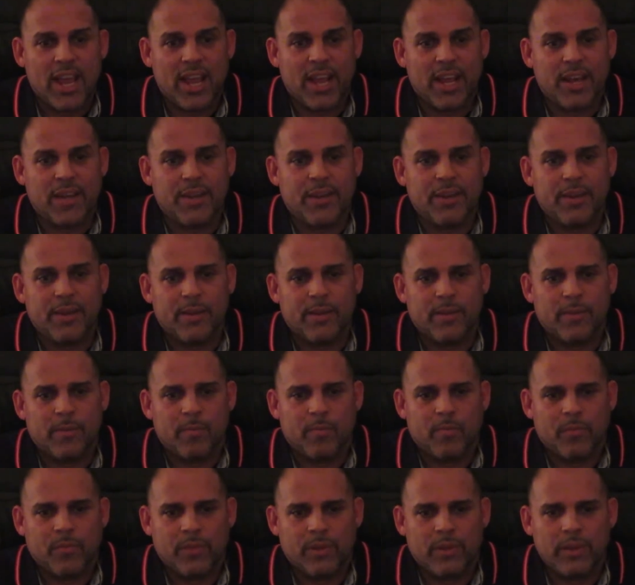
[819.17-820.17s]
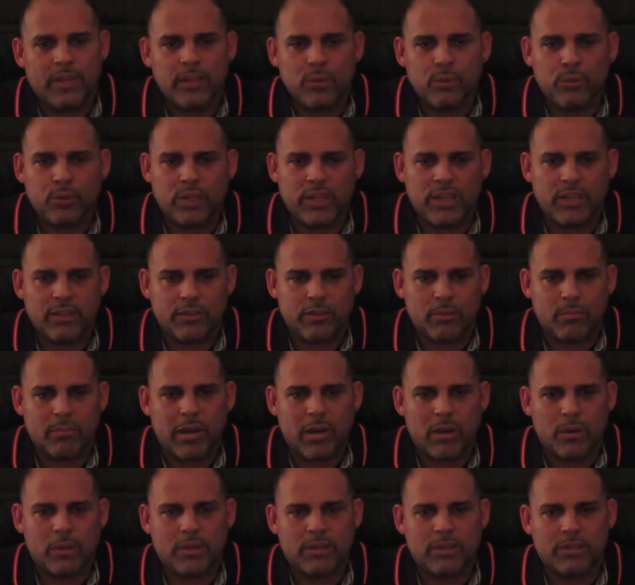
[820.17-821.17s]
And little things
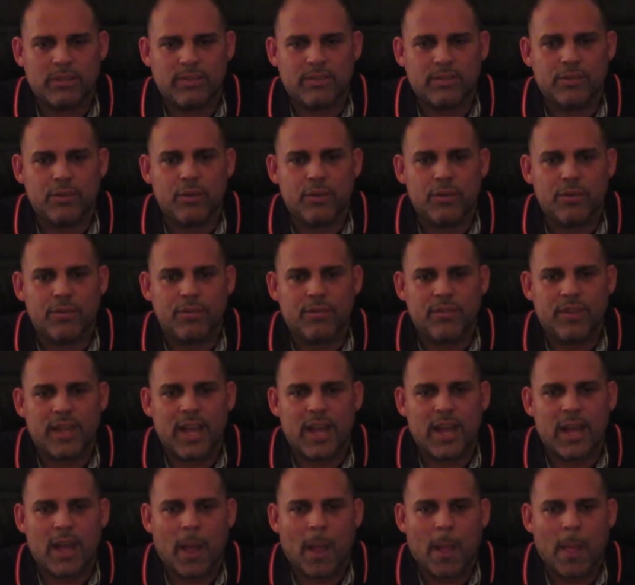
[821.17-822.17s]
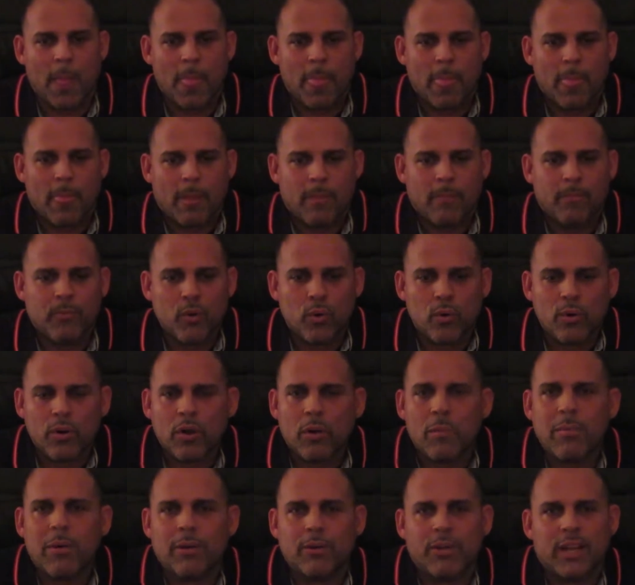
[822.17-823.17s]
about his serve that don't
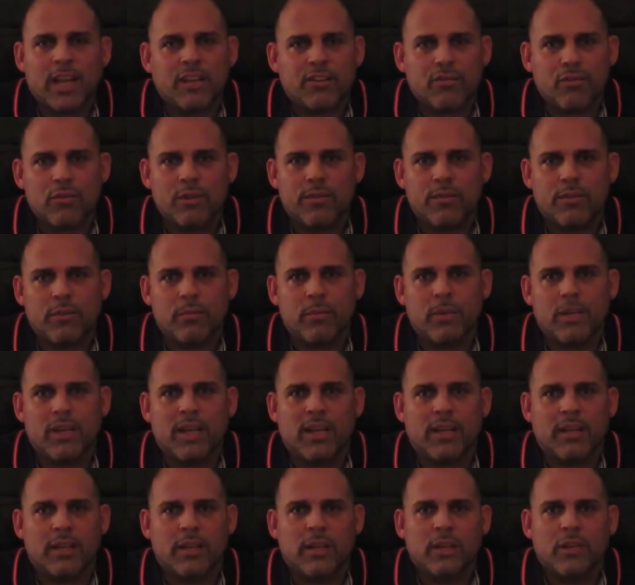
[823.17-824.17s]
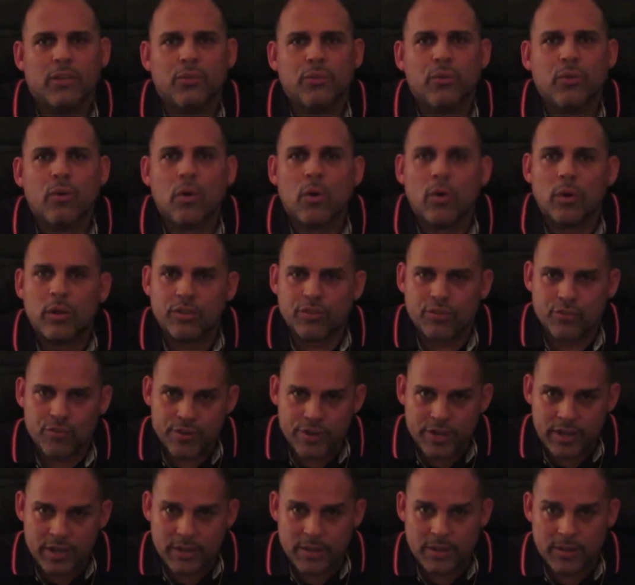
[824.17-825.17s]
come out naturally for me, like to call a
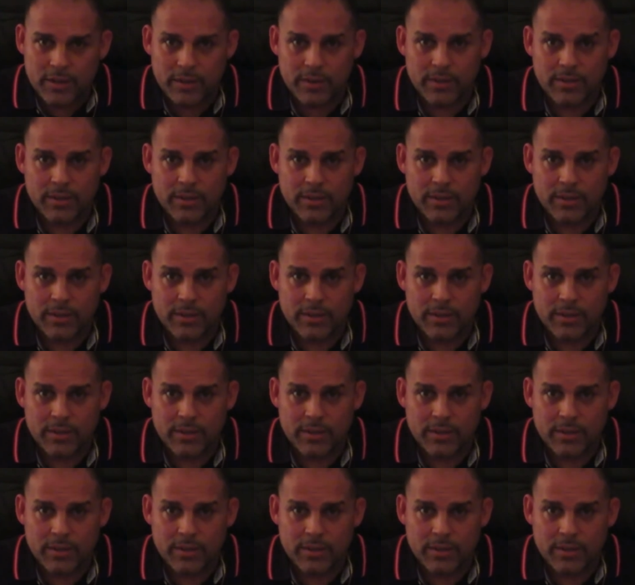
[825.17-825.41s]
screen